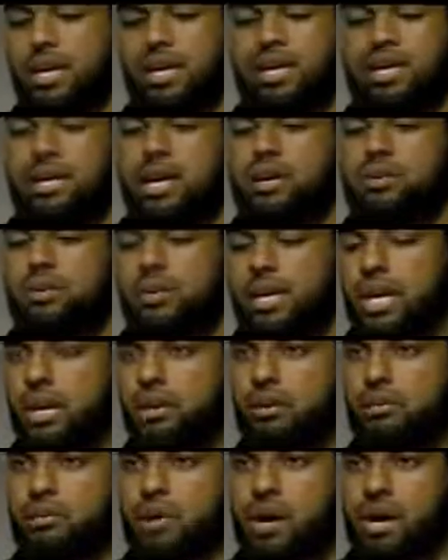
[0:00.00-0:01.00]
Okay, not only
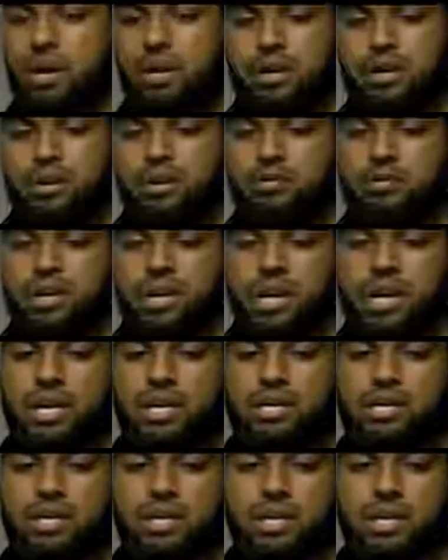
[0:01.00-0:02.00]
Harry Potter, you've
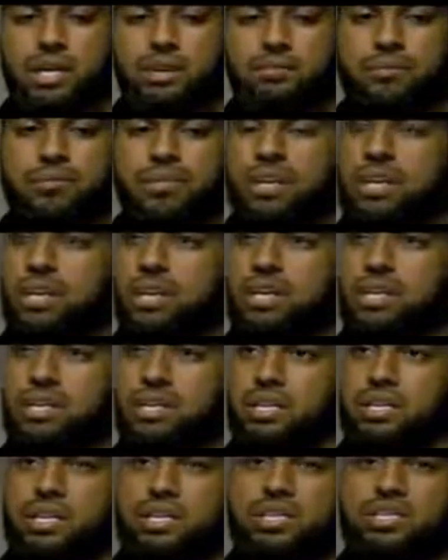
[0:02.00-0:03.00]
got
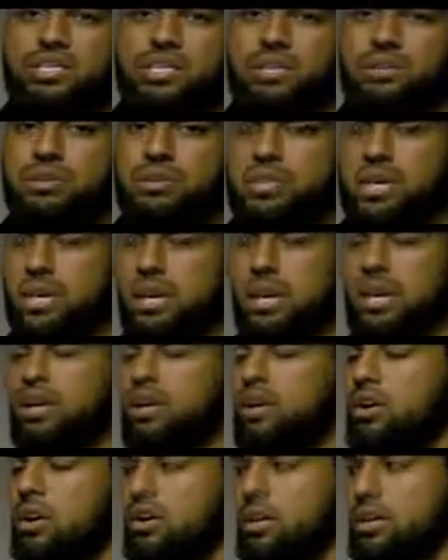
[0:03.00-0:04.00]
the series like
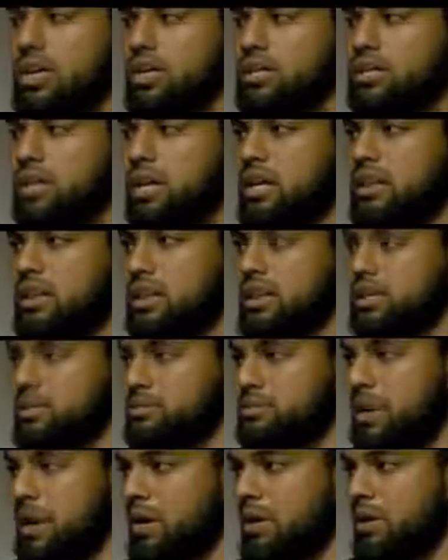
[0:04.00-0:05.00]
Ink Heart, Ink Death, Ink
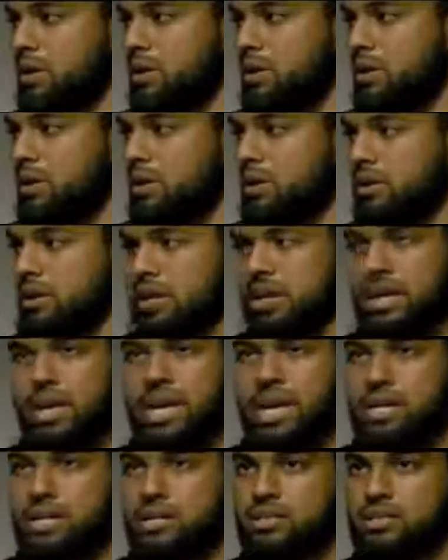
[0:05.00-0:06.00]
Spell. Okay,
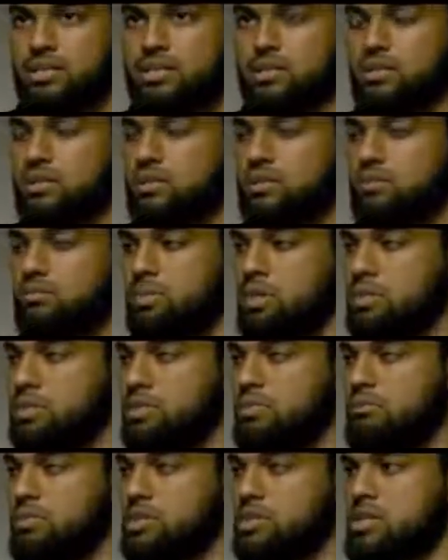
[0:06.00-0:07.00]
again, these are
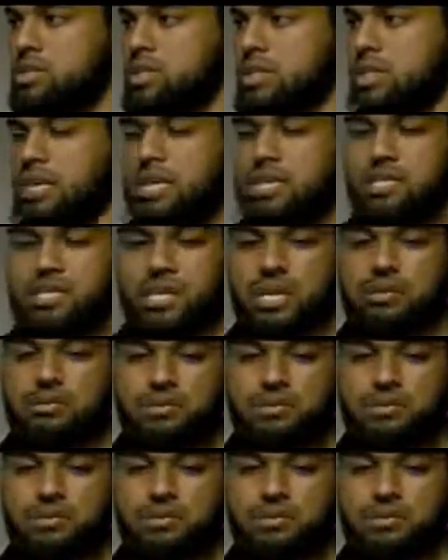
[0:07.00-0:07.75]
best-selling kids